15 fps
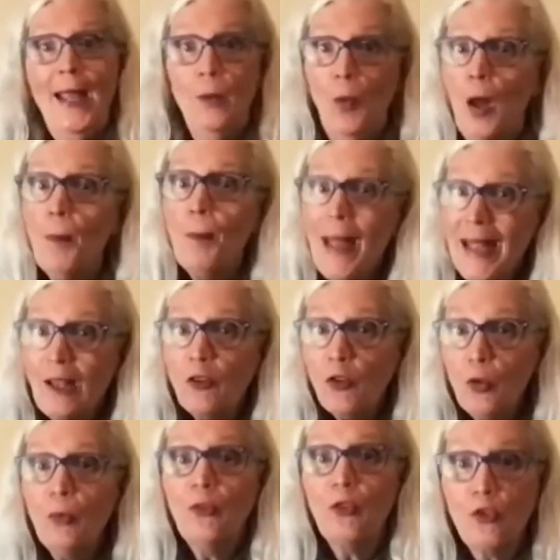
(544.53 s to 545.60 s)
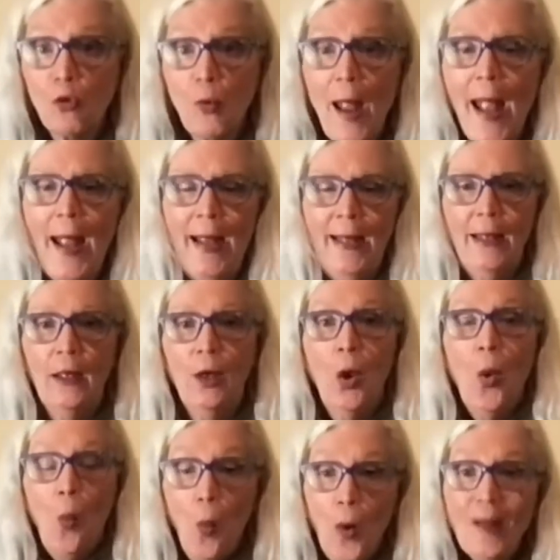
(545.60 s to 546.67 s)
What makes you stray?
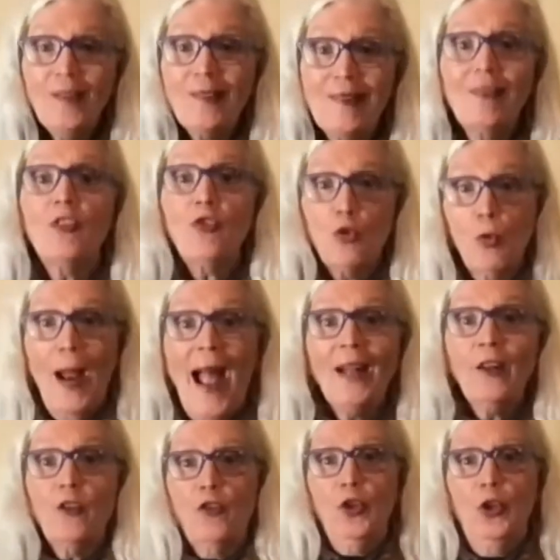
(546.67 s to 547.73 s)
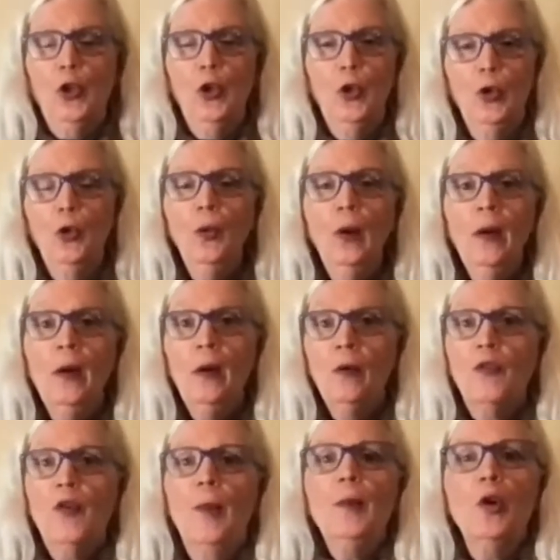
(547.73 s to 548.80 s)
What distracts you
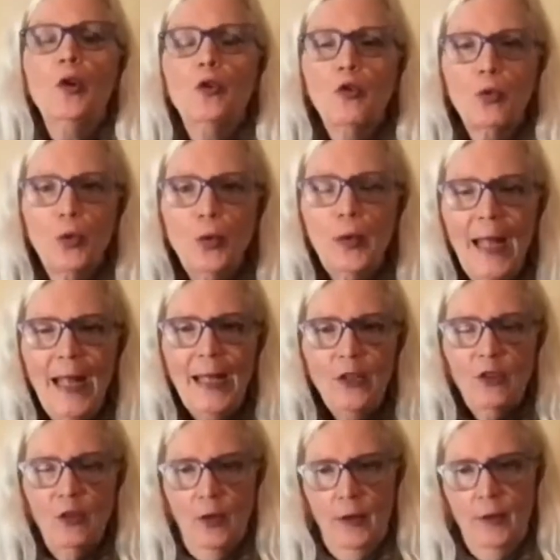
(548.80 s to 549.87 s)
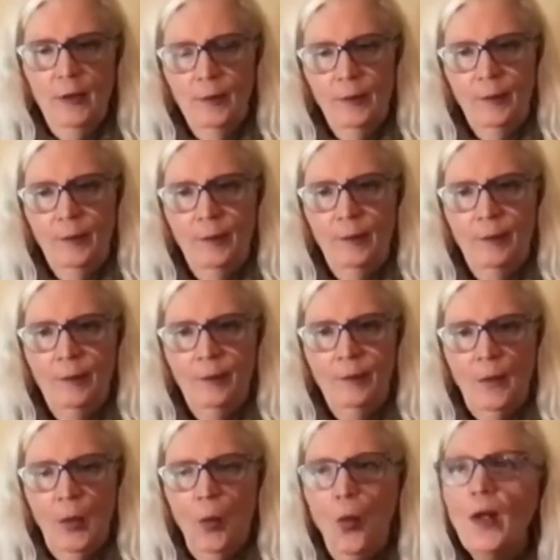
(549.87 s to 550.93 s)
from your true nature?
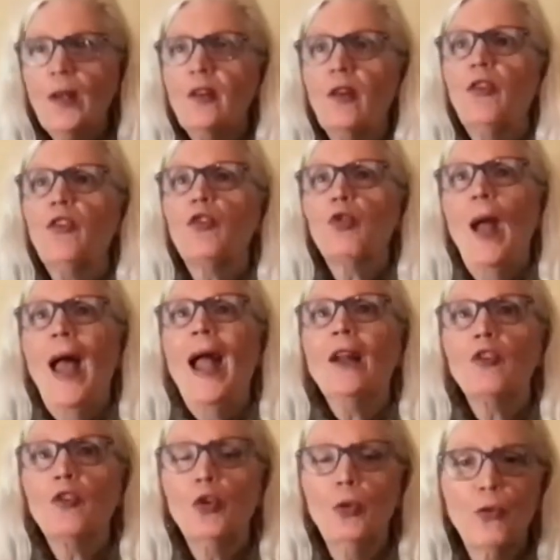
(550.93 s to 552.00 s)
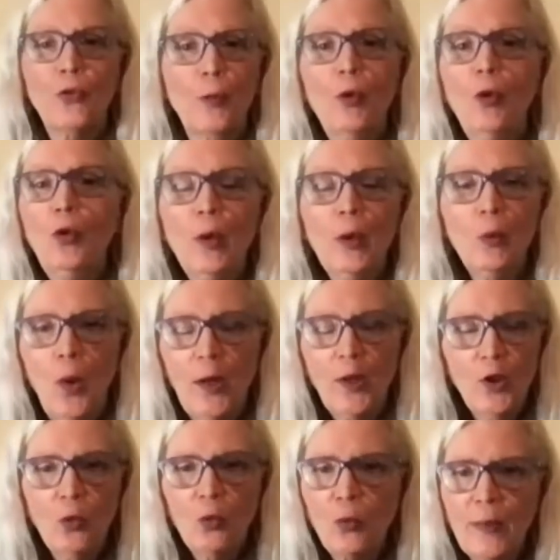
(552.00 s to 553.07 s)
What distracts you from who and
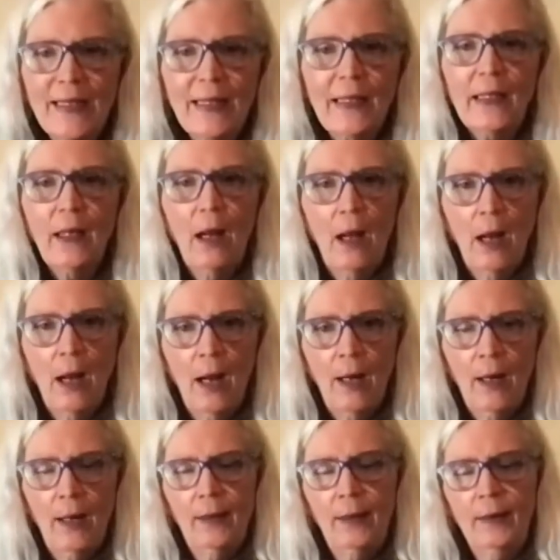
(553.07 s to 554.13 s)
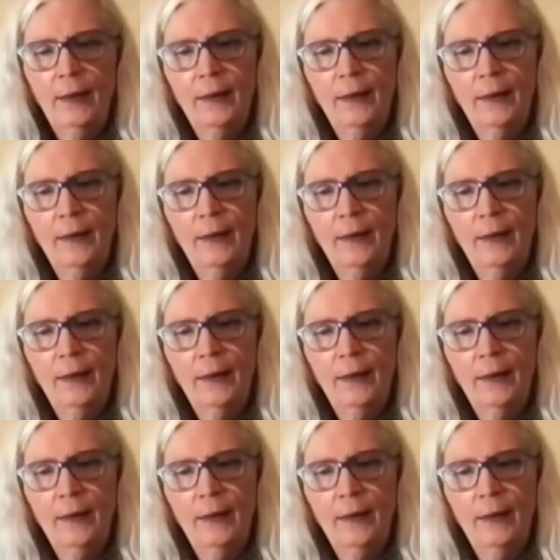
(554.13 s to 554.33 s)
what you really are?